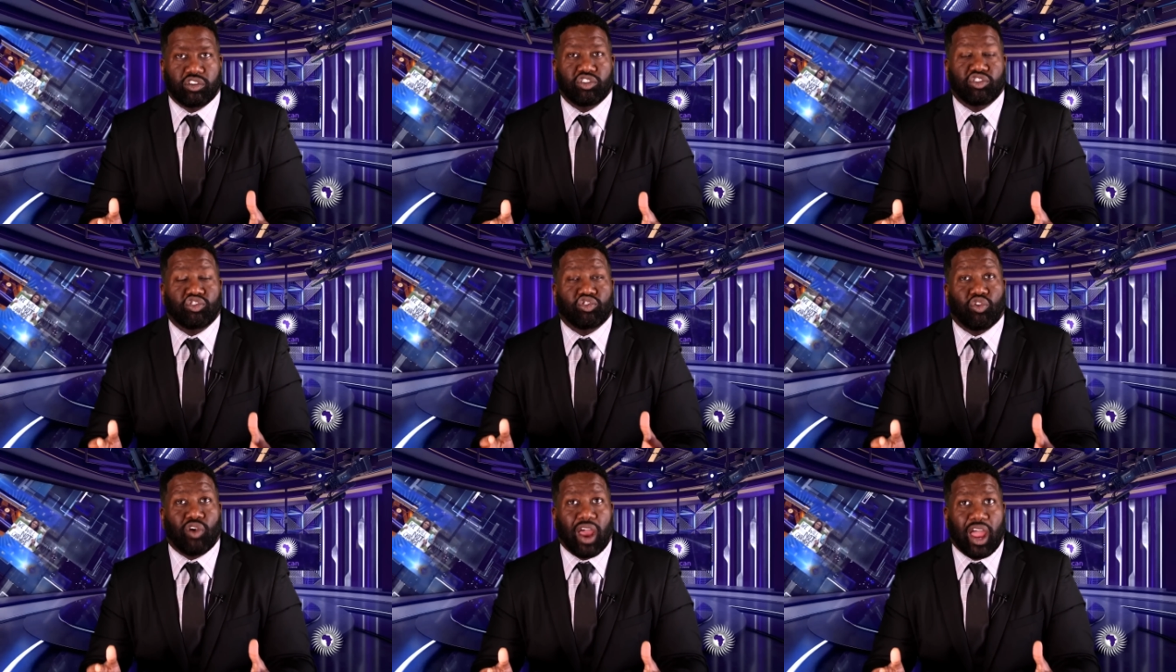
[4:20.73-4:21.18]

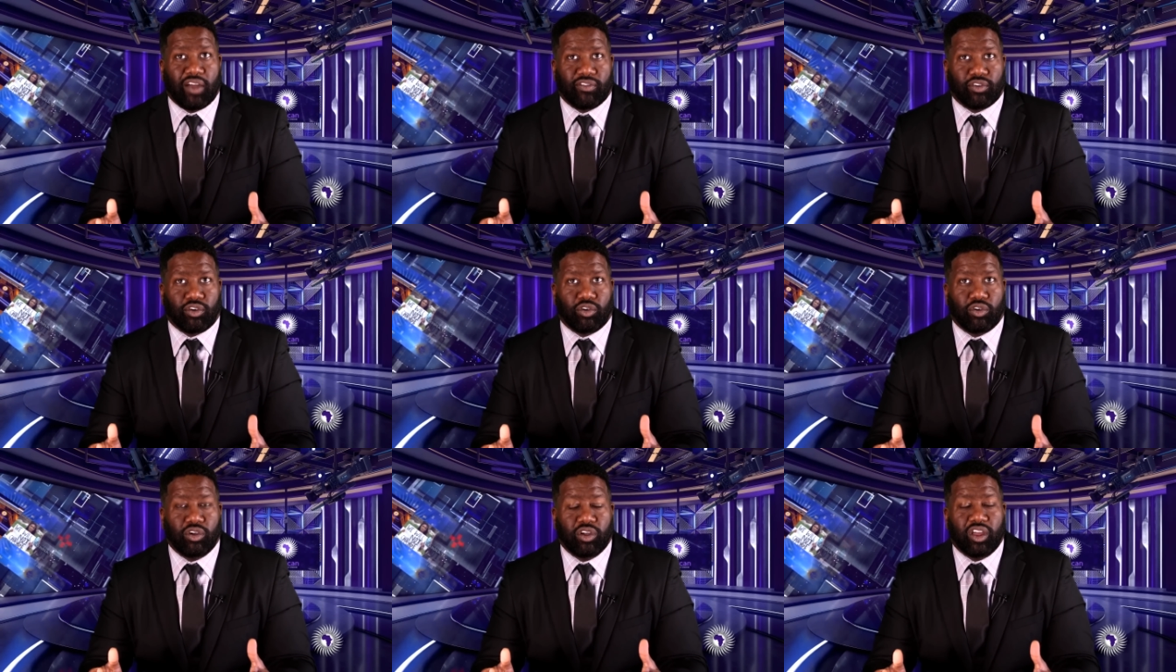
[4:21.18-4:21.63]

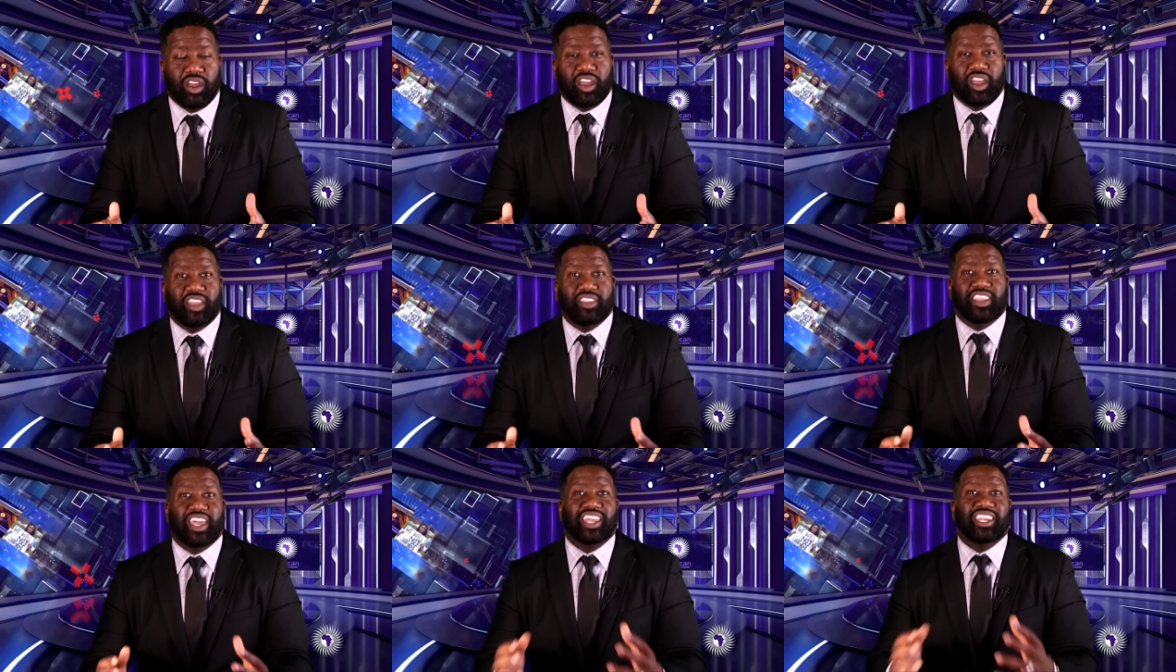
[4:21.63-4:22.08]
Travel.
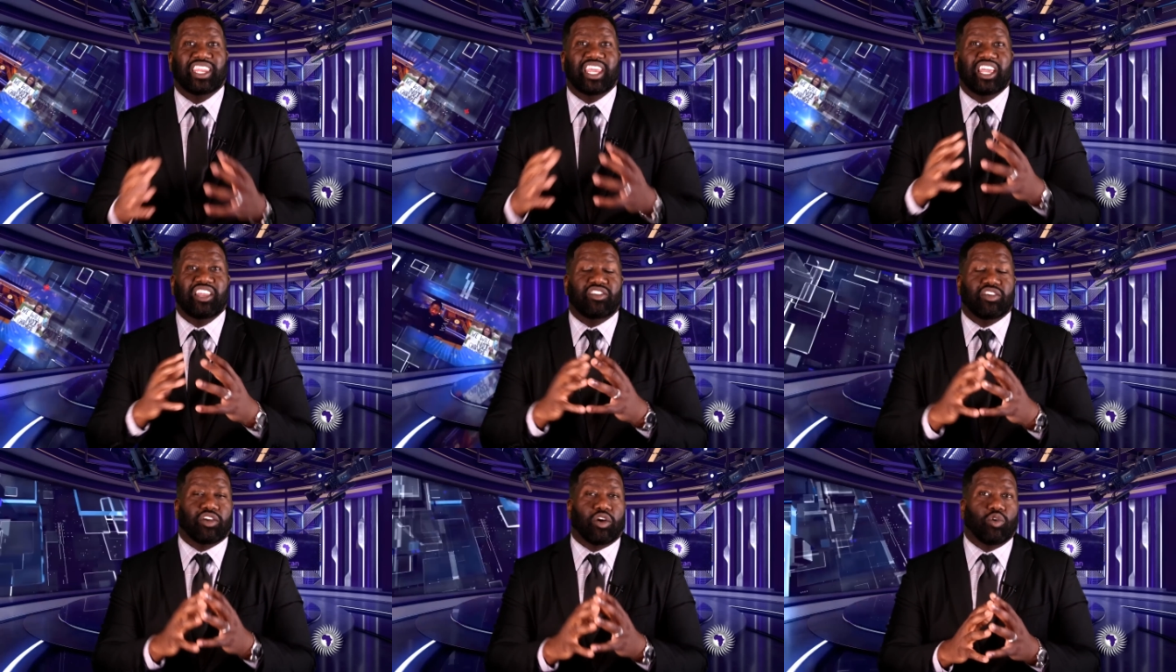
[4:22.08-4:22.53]
They
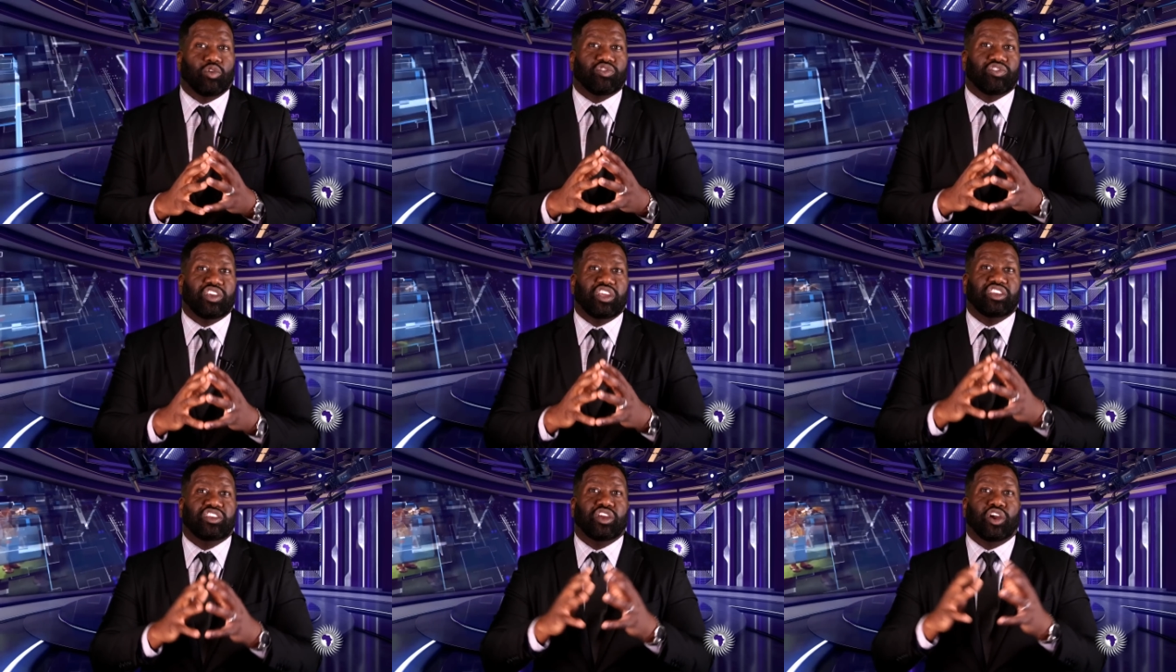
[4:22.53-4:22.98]
need to go
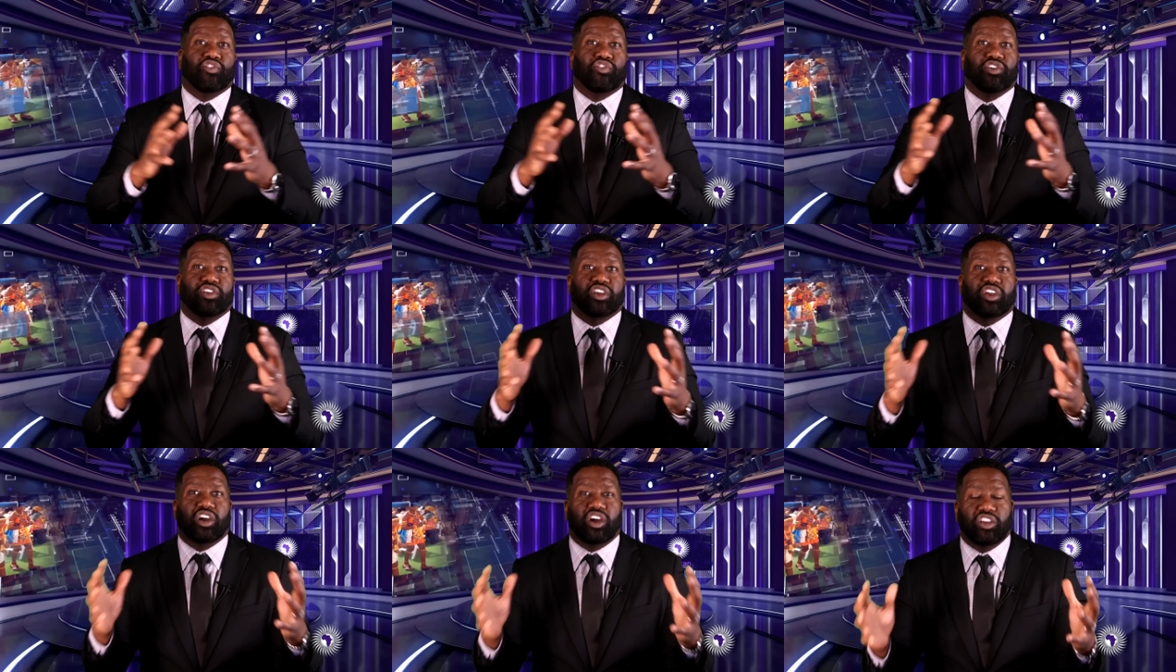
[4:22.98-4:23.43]
see
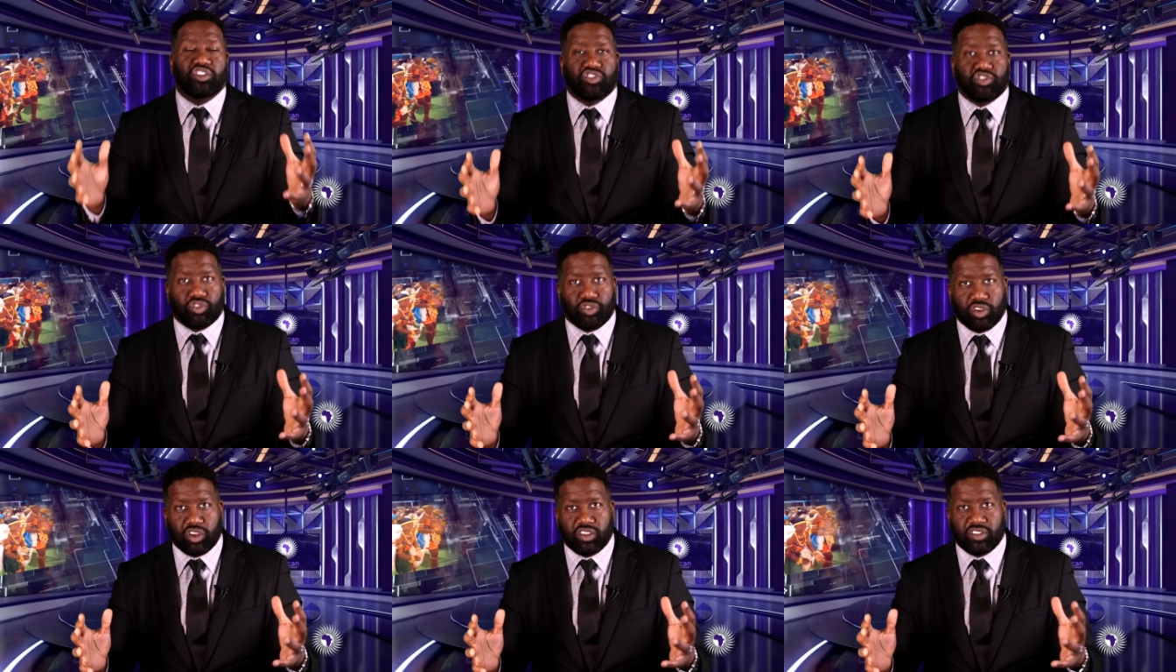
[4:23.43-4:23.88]
different
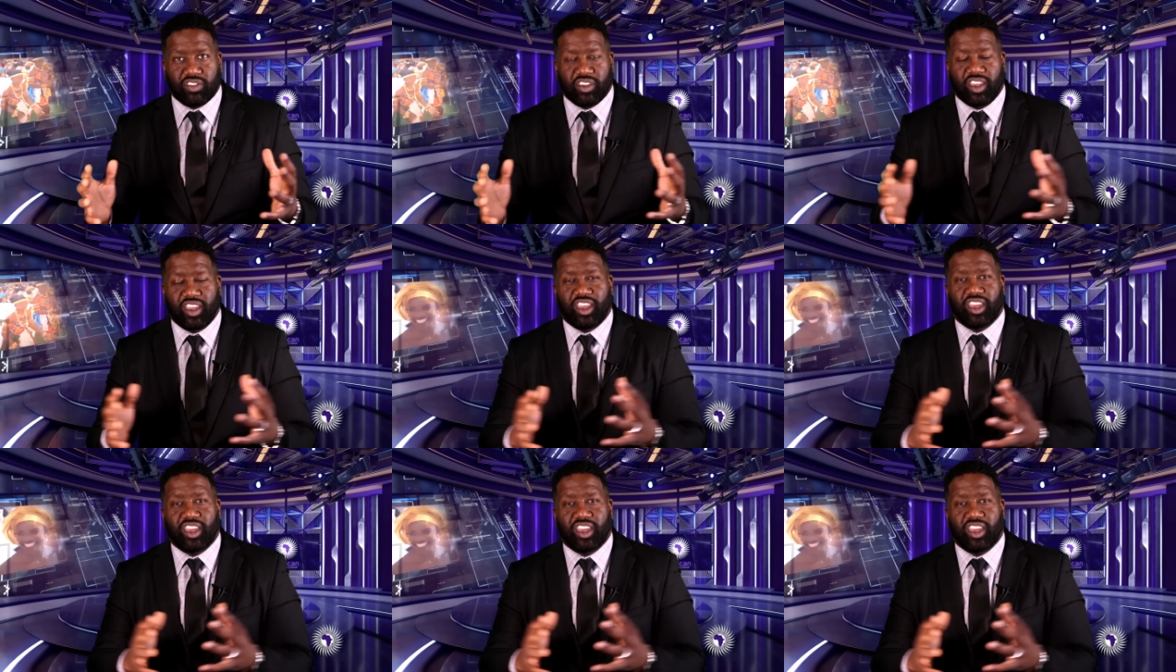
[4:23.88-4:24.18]
countries,